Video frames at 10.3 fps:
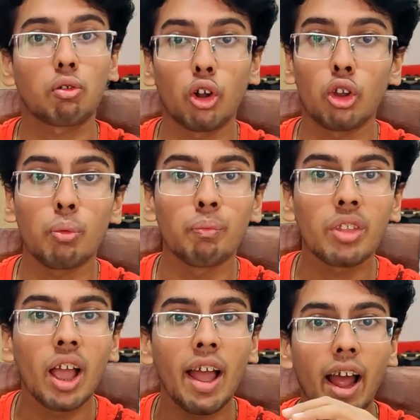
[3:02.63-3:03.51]
volume.
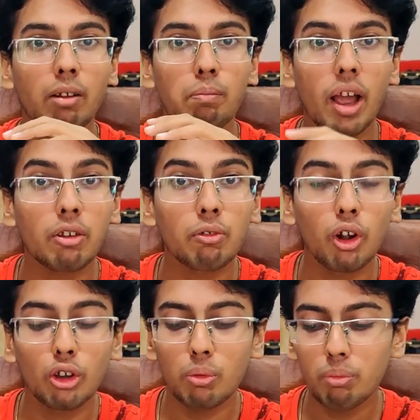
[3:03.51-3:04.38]
At max
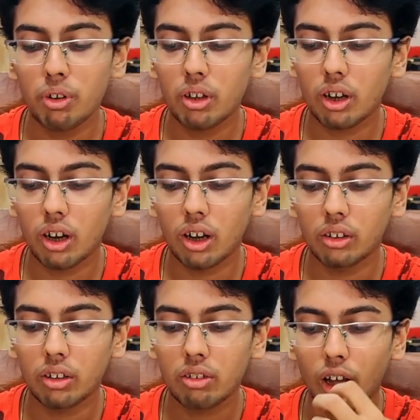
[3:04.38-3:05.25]
volume,
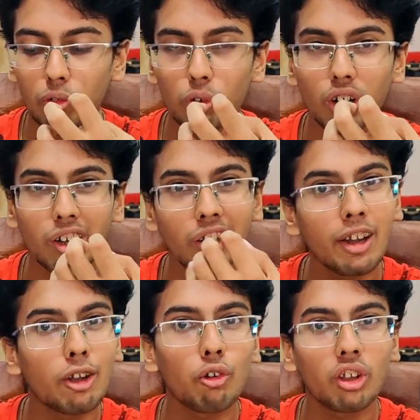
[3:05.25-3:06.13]
the sound quality
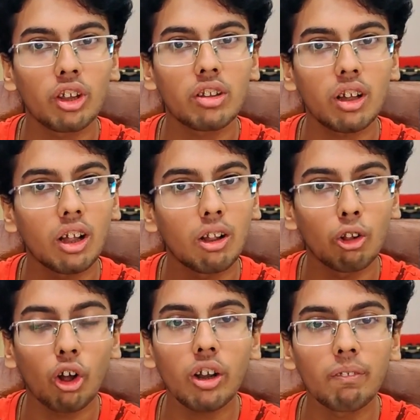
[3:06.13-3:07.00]
deteriorates a
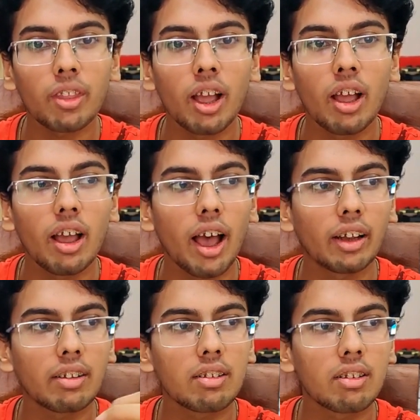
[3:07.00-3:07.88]
lot, and
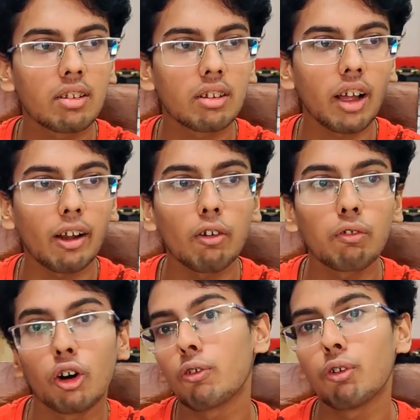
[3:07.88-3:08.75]
it's kind of
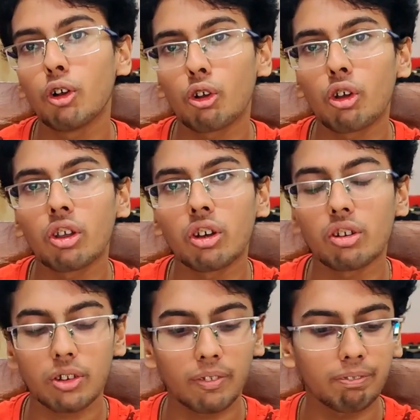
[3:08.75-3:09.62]
hurtful to your
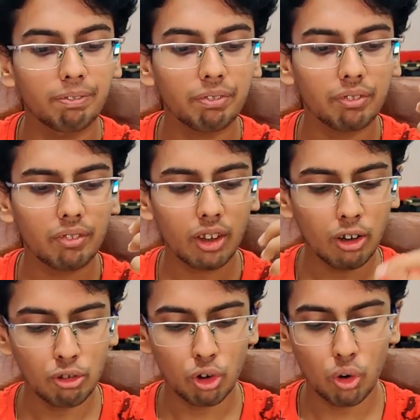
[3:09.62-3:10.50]
ears.
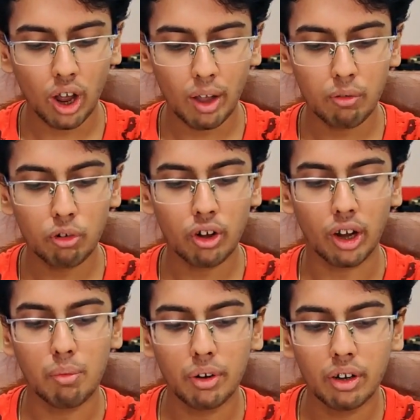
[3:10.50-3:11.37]
So I would
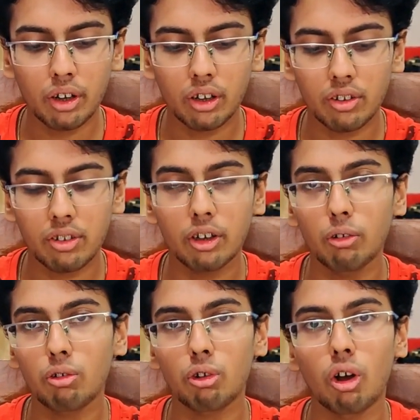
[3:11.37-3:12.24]
recommend listening
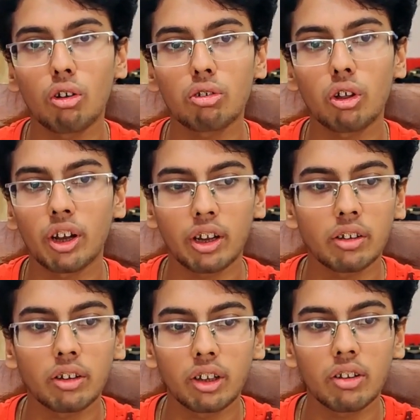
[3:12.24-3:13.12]
to songs or any of
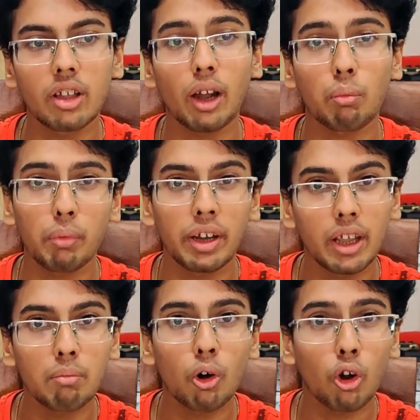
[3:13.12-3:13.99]
the things at
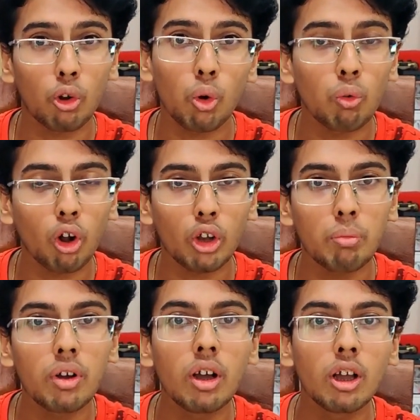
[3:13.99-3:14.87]
medium or low
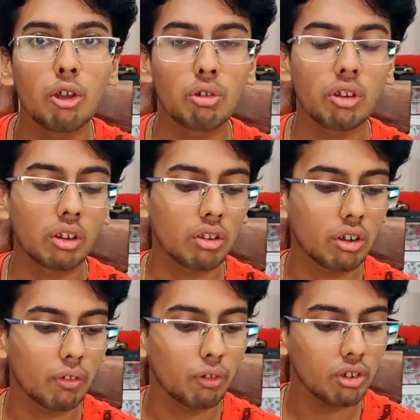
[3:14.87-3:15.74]
volume using these
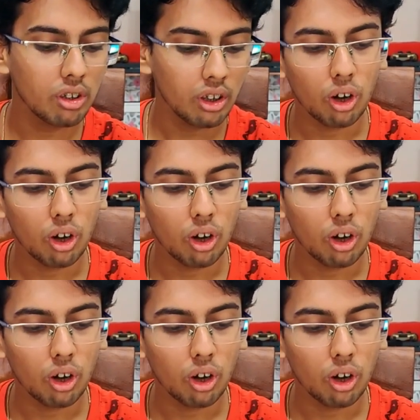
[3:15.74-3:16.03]
earphones.